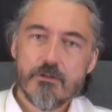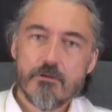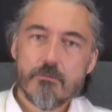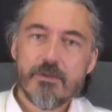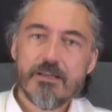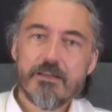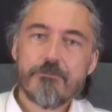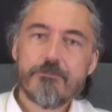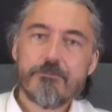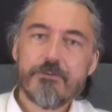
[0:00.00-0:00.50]

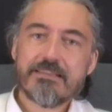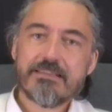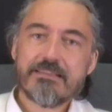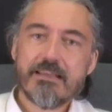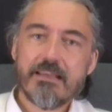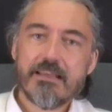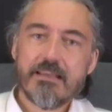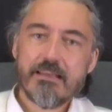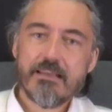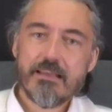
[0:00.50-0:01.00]
But if I
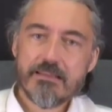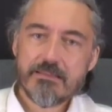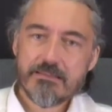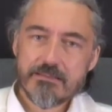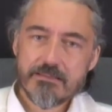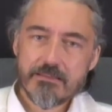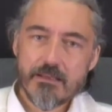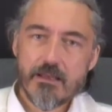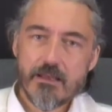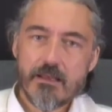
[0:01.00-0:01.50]
say,
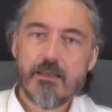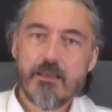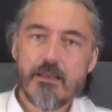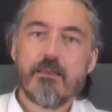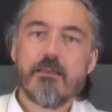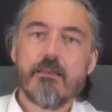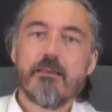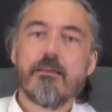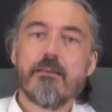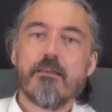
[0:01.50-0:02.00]
yes,
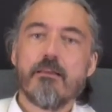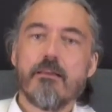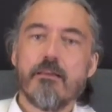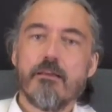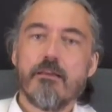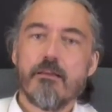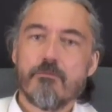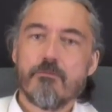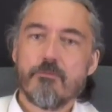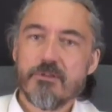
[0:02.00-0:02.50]
I
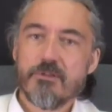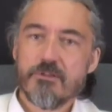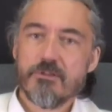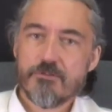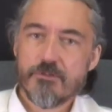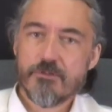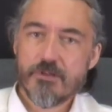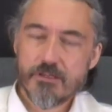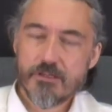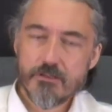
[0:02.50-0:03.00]
have been
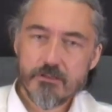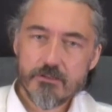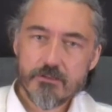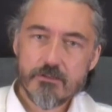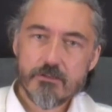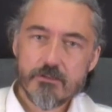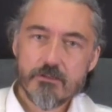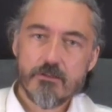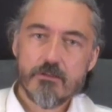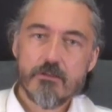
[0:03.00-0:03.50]

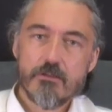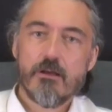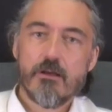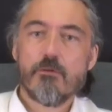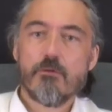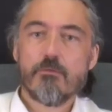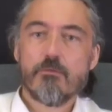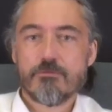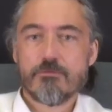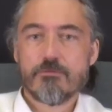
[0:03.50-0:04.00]
triggered,
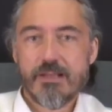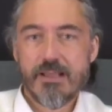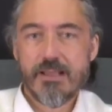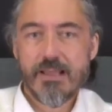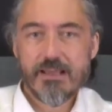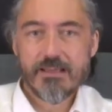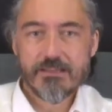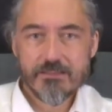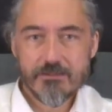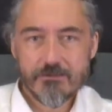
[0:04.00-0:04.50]
I was
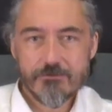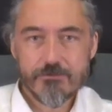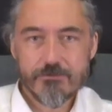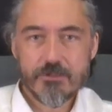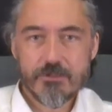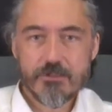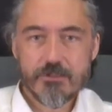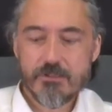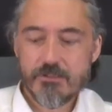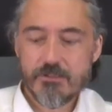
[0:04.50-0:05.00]
reactive
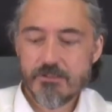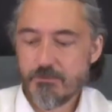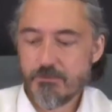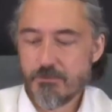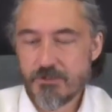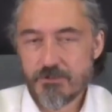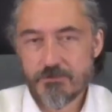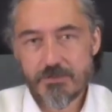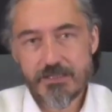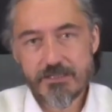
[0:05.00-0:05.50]
in an
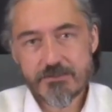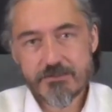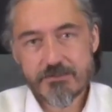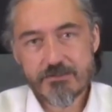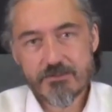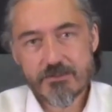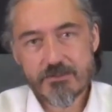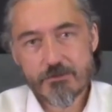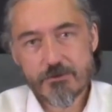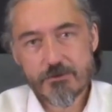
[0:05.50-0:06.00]
intimate
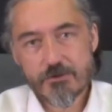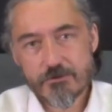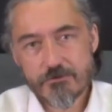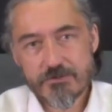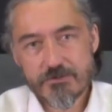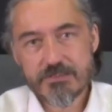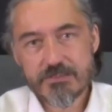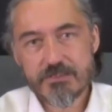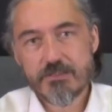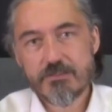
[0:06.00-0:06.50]
relationship
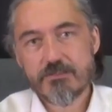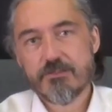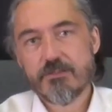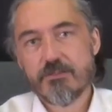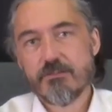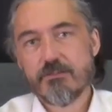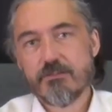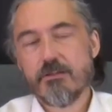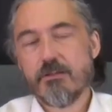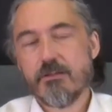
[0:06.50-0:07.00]

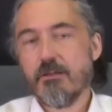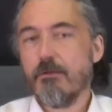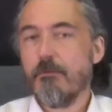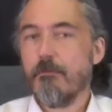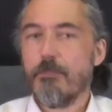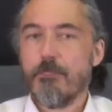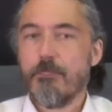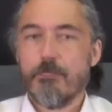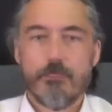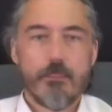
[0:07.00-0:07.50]
conversation,
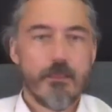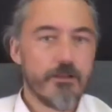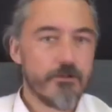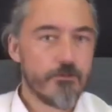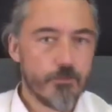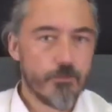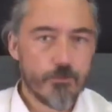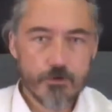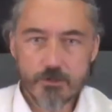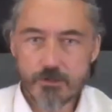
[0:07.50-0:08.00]
at
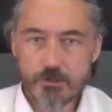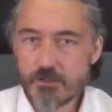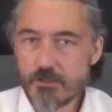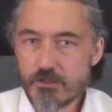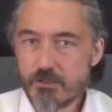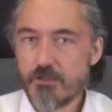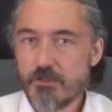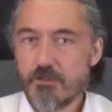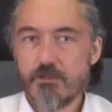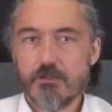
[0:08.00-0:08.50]
work,
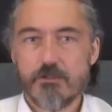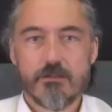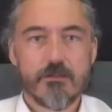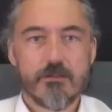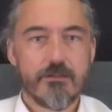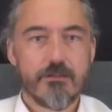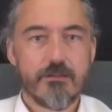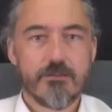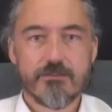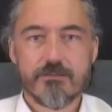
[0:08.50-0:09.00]

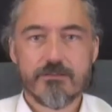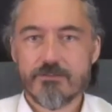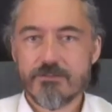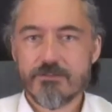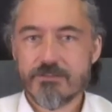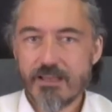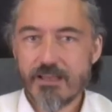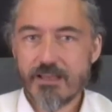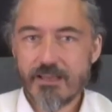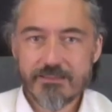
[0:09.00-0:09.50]
in
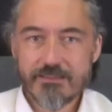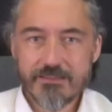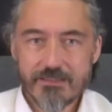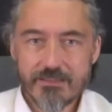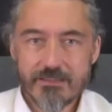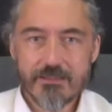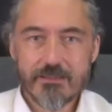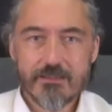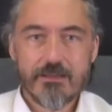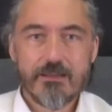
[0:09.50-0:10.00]

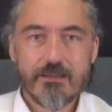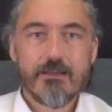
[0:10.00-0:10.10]
society,